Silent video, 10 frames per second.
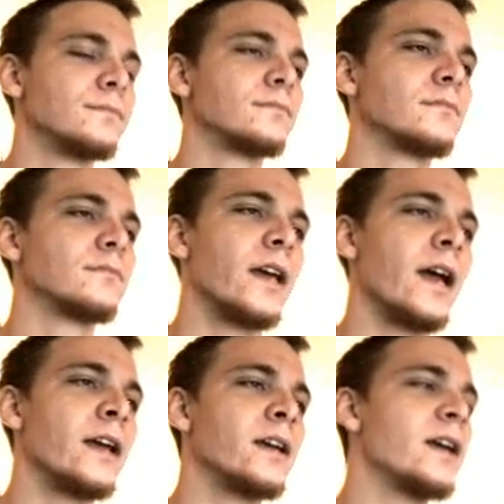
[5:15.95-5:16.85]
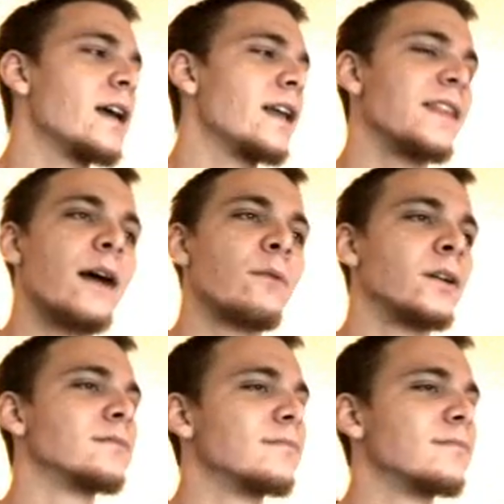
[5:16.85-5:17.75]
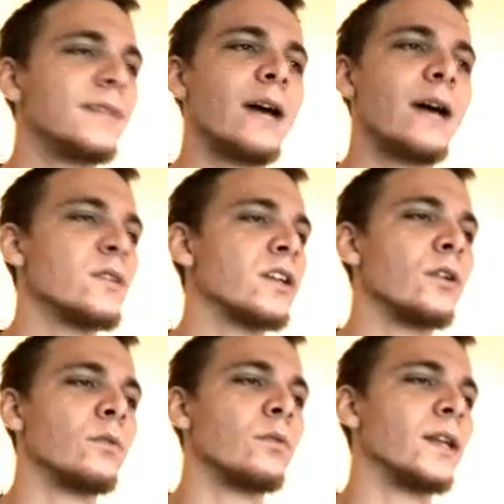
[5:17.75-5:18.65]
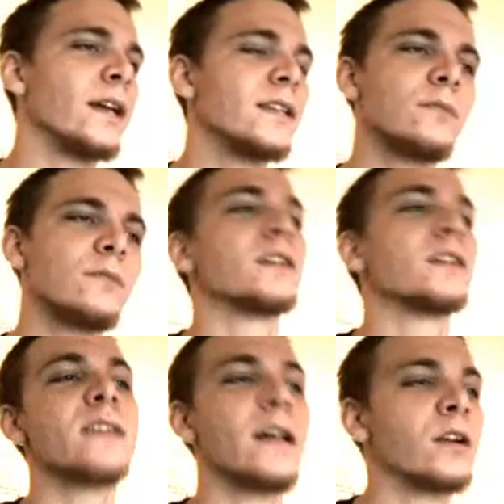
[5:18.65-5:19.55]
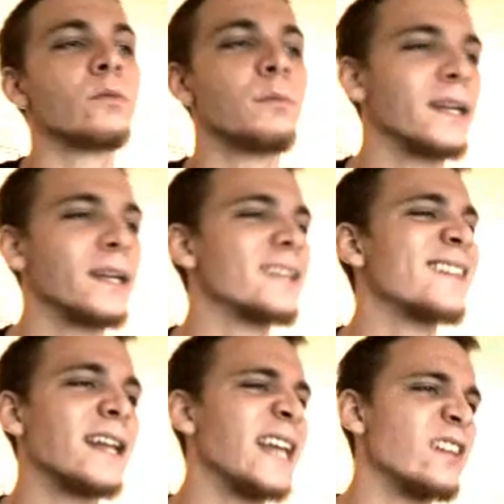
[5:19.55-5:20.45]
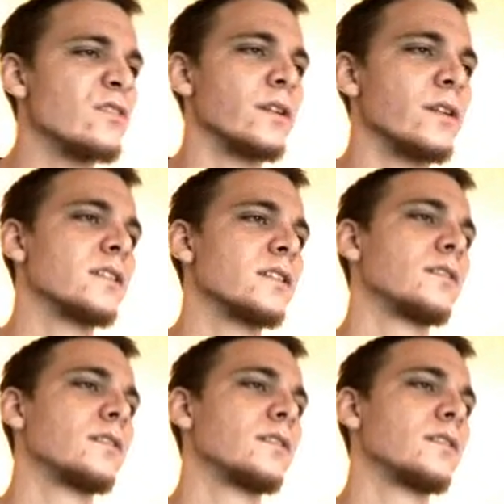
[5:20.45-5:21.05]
Okay? That one's a good one. Well, it's not a good one, but it's not dangerous.